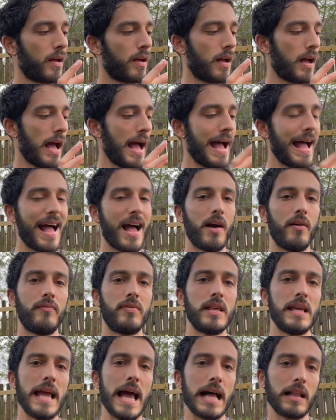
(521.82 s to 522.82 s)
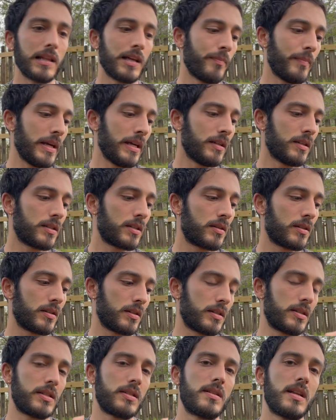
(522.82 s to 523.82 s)
have the element
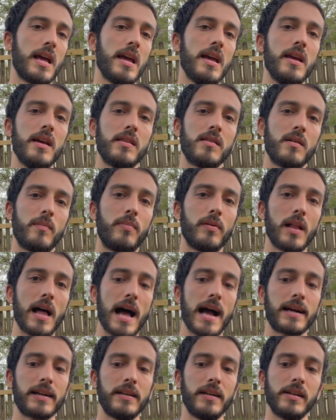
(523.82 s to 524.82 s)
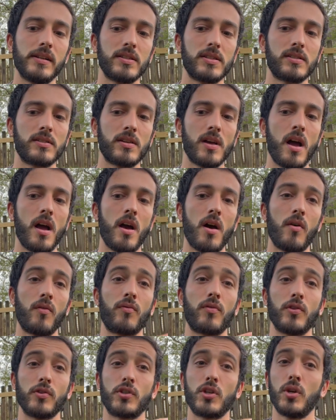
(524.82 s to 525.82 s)
stay in the blackness
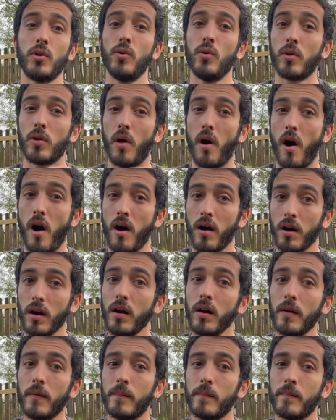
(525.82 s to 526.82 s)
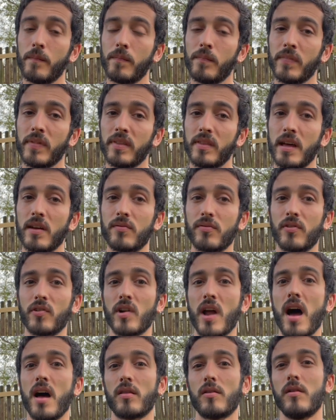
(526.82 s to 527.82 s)
for too long than for
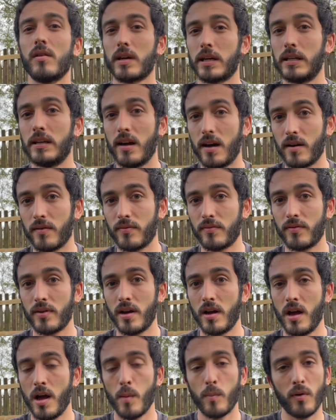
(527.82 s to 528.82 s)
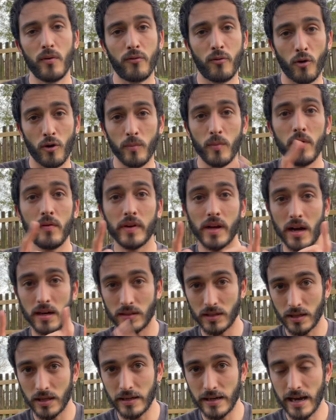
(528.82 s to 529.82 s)
not long enough before moving on
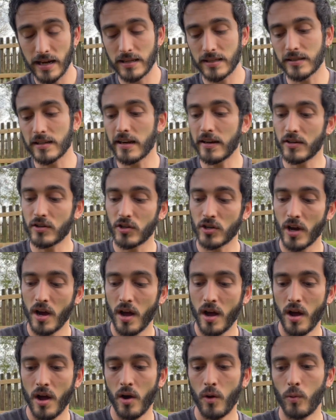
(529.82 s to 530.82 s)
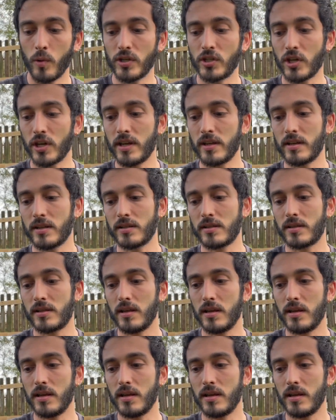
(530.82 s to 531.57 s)
to the next stage, which is